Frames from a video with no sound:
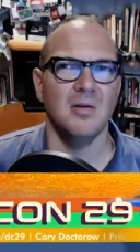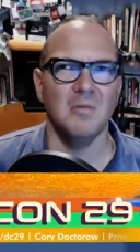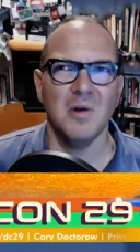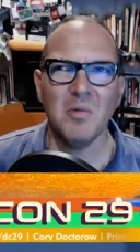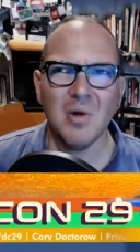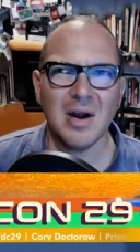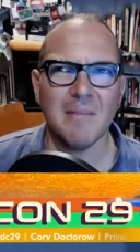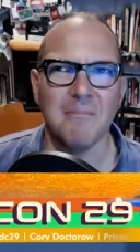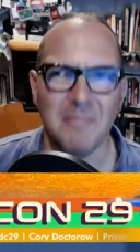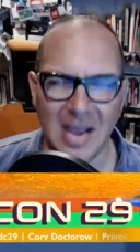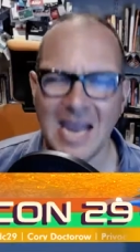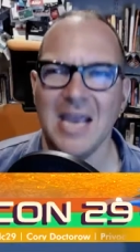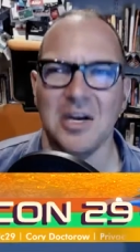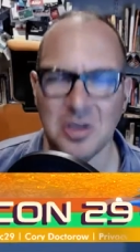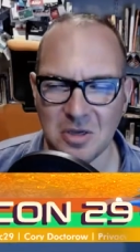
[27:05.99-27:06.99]
We want to
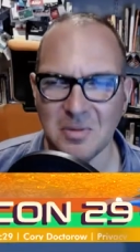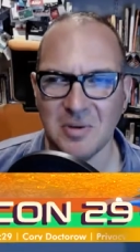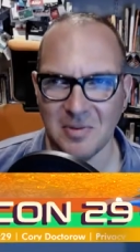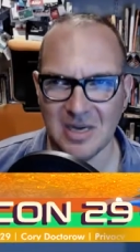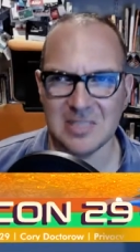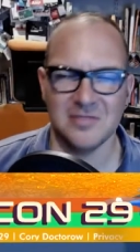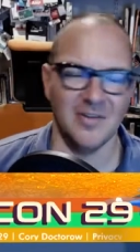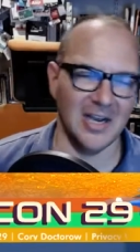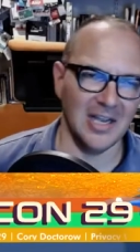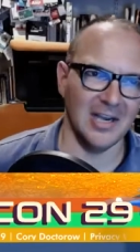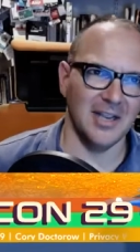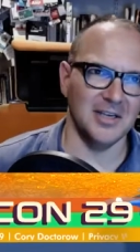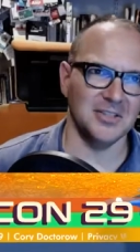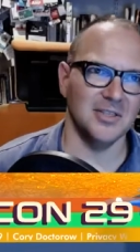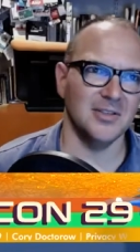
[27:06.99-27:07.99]
ban human rights
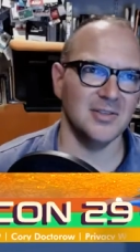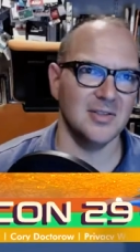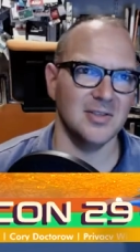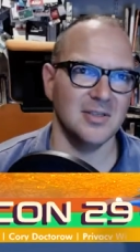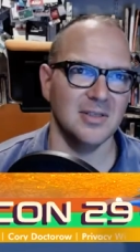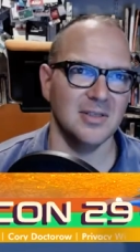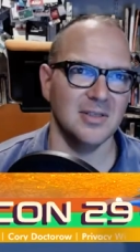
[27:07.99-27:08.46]
violations.